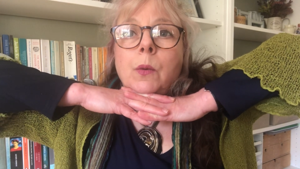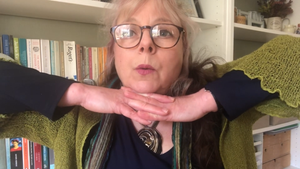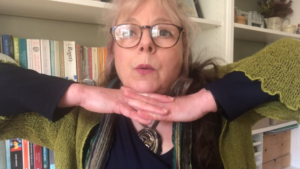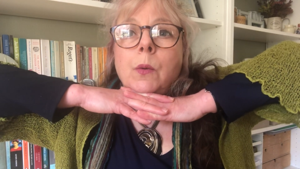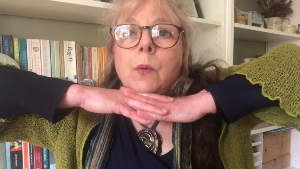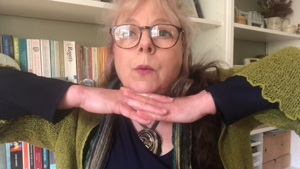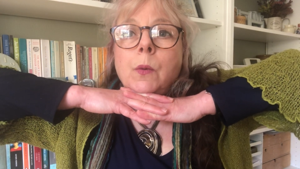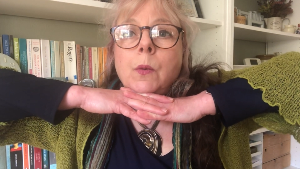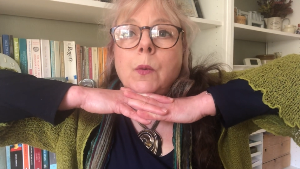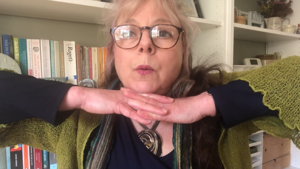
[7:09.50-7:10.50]

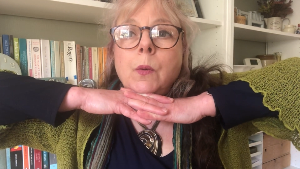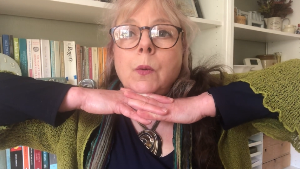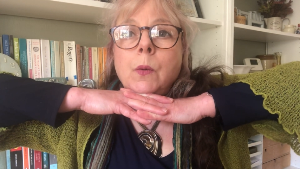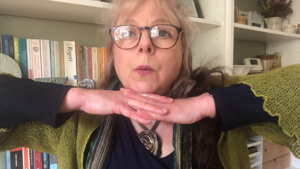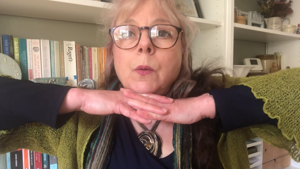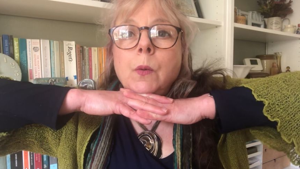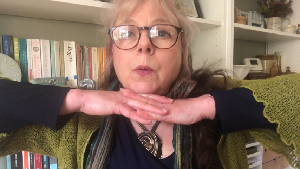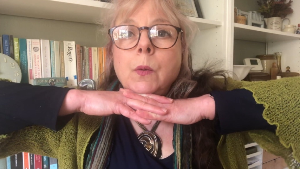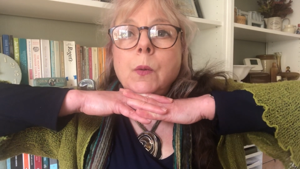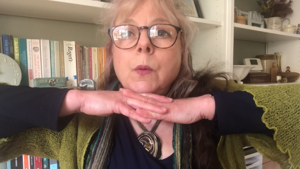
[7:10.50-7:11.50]

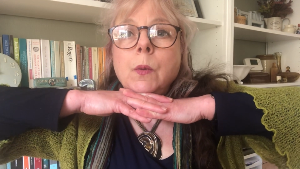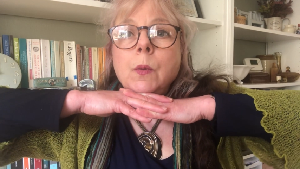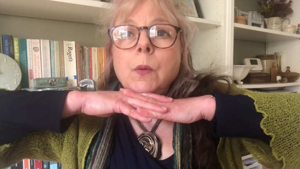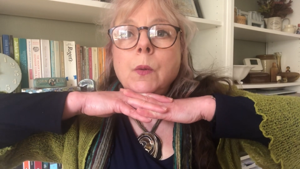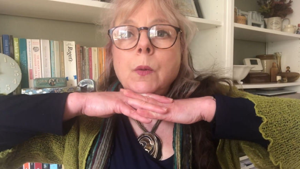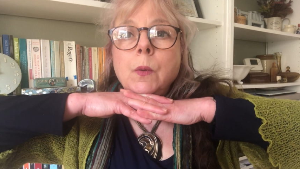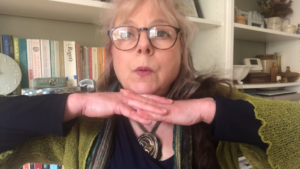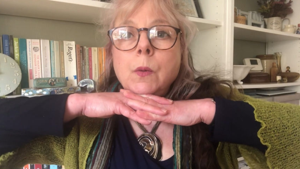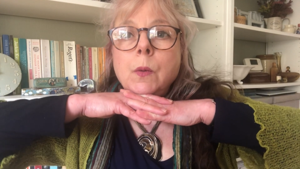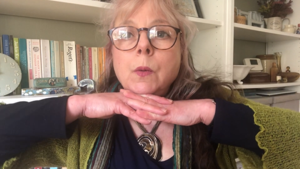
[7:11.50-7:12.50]

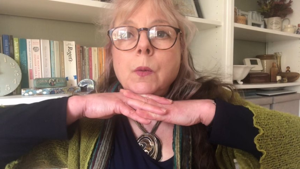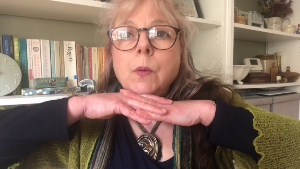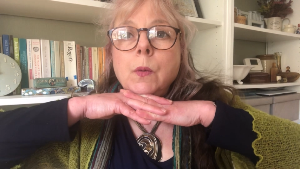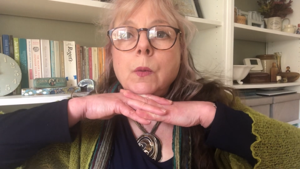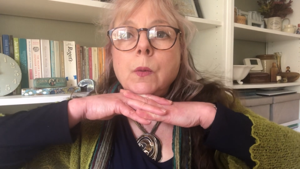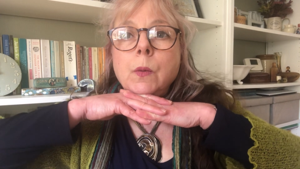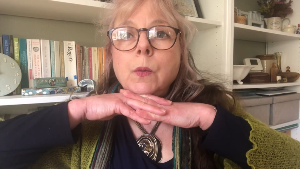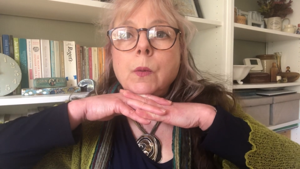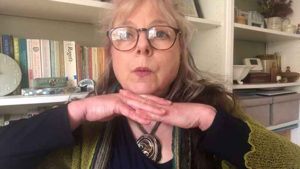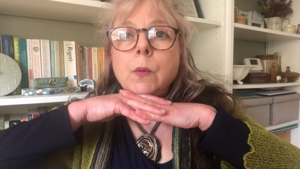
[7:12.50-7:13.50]

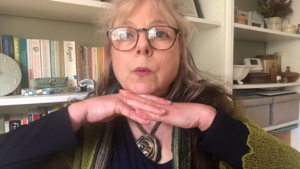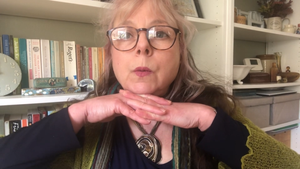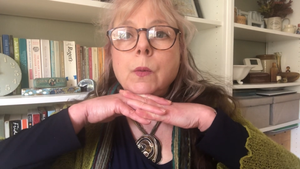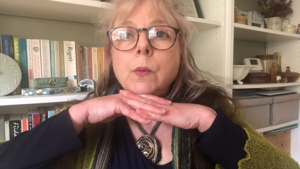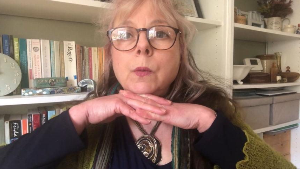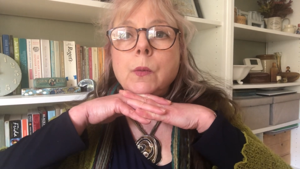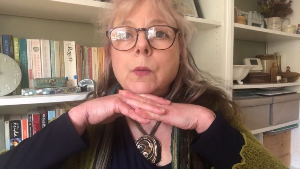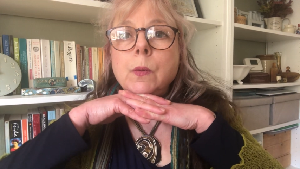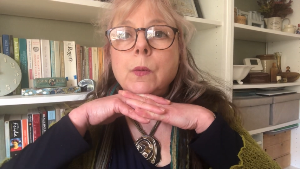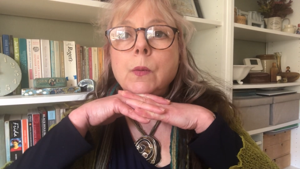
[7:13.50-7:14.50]

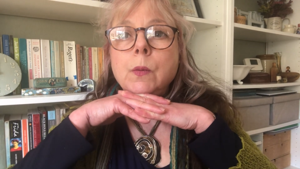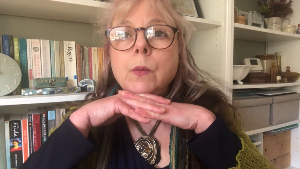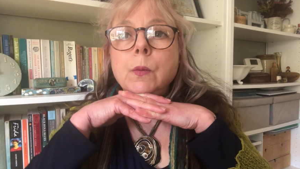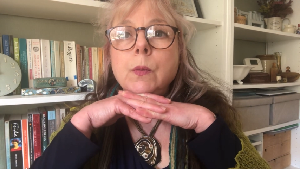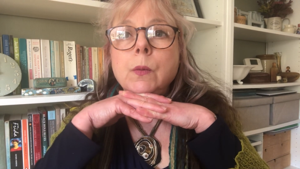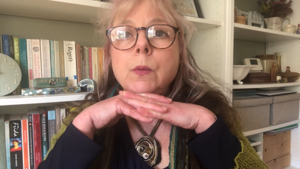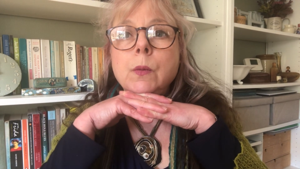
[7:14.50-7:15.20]
No one is speaking in this clip.